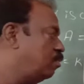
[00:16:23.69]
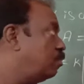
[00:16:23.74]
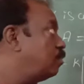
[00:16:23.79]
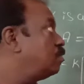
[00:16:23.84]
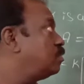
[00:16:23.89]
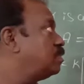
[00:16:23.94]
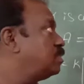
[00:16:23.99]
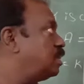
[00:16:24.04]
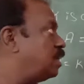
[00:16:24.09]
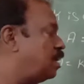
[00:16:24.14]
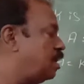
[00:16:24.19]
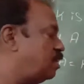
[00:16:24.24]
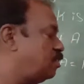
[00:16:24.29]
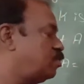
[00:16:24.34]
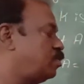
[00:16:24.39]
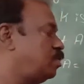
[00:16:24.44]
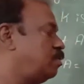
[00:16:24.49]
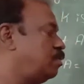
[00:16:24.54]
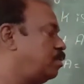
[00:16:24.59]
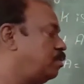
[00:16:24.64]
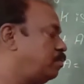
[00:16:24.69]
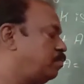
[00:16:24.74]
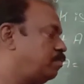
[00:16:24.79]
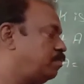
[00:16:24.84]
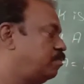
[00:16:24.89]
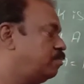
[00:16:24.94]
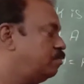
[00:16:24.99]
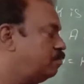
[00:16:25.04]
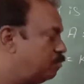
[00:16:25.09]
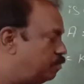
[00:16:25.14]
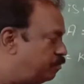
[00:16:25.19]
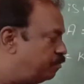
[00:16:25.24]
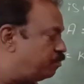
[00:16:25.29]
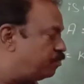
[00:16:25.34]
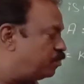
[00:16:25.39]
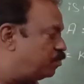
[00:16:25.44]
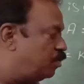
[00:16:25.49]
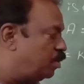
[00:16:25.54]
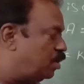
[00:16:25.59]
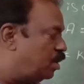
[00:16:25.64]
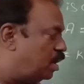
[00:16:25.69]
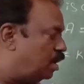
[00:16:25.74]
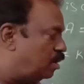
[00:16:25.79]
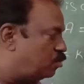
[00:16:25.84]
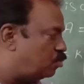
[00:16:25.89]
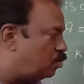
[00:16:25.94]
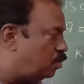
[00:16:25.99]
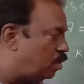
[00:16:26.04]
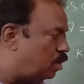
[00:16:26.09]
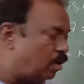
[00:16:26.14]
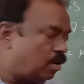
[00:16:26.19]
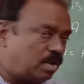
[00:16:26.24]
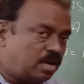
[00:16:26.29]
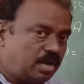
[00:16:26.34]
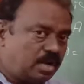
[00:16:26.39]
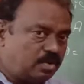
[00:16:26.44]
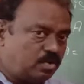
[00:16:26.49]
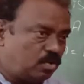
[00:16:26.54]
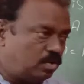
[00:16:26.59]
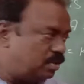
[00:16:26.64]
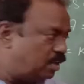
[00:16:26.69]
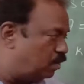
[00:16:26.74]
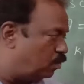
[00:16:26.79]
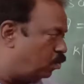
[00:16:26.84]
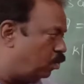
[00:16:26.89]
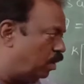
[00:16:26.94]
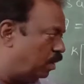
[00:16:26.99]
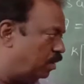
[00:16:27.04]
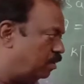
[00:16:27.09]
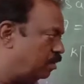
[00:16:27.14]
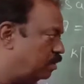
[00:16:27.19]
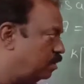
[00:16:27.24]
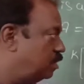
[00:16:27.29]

in the last video also, I told that one.